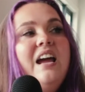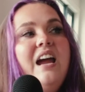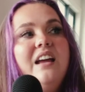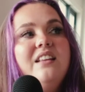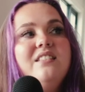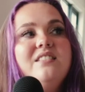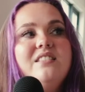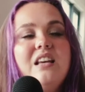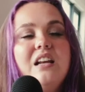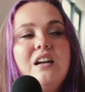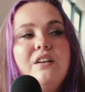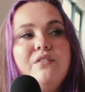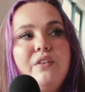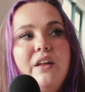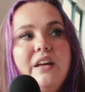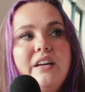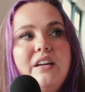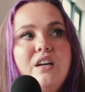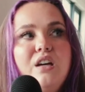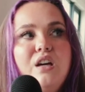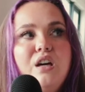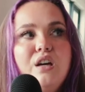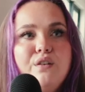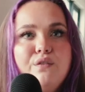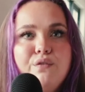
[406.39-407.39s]
Instead of
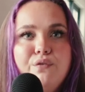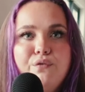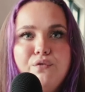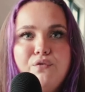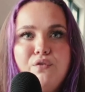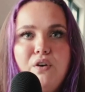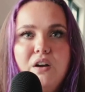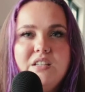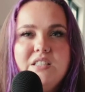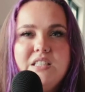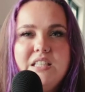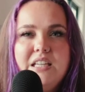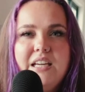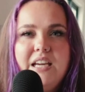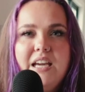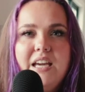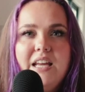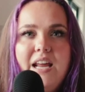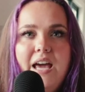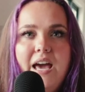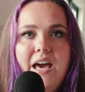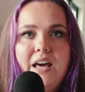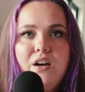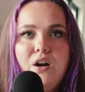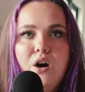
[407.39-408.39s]
like confronting
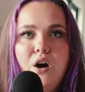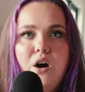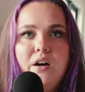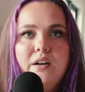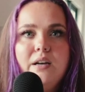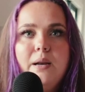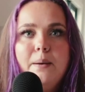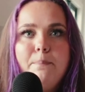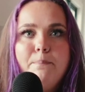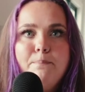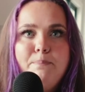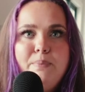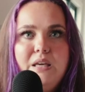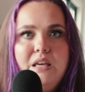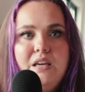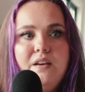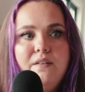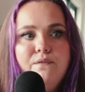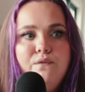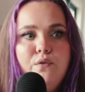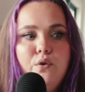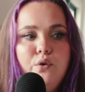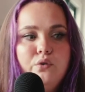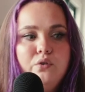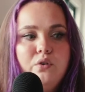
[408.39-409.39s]
it head on and
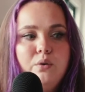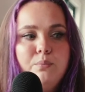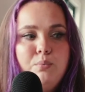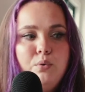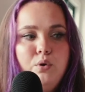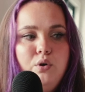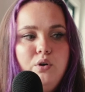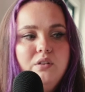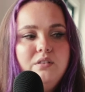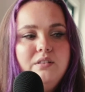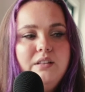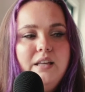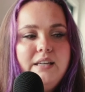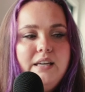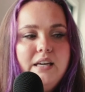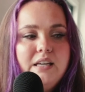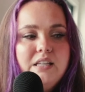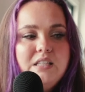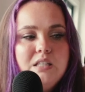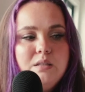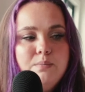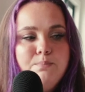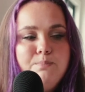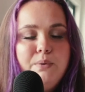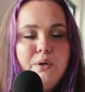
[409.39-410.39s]
being vulnerable and like
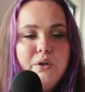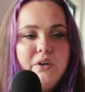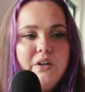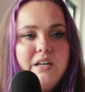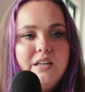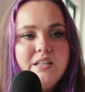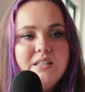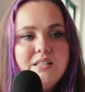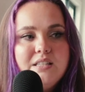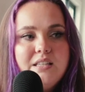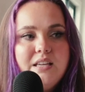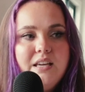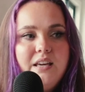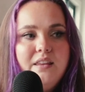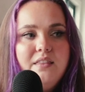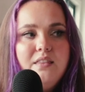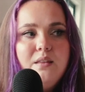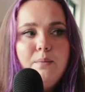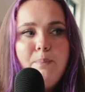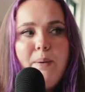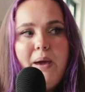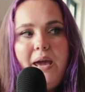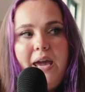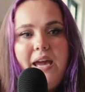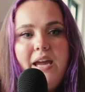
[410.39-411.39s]
experiencing the
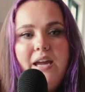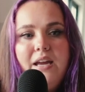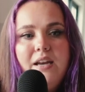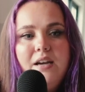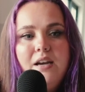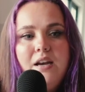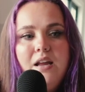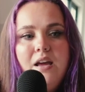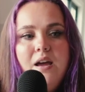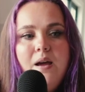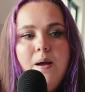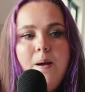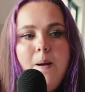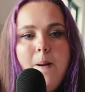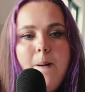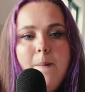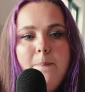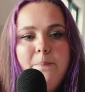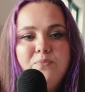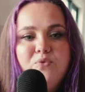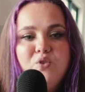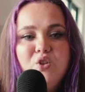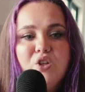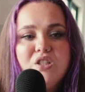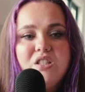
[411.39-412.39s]
pain,
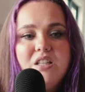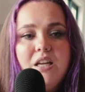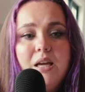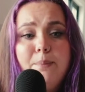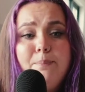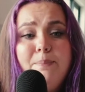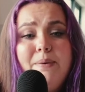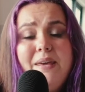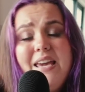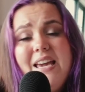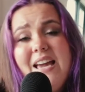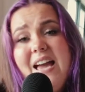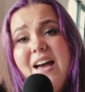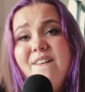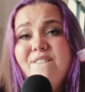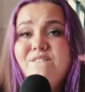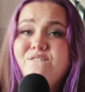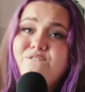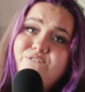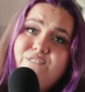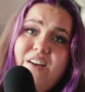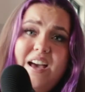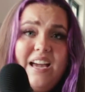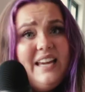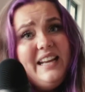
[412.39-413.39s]
just like being a
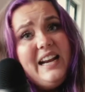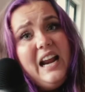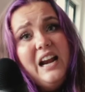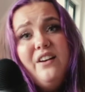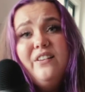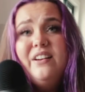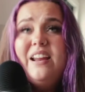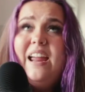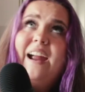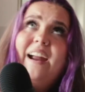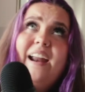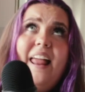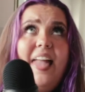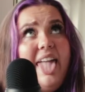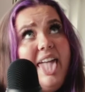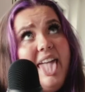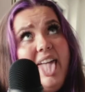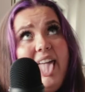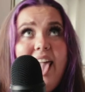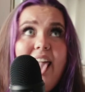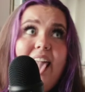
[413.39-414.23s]
fuck it, I don't care.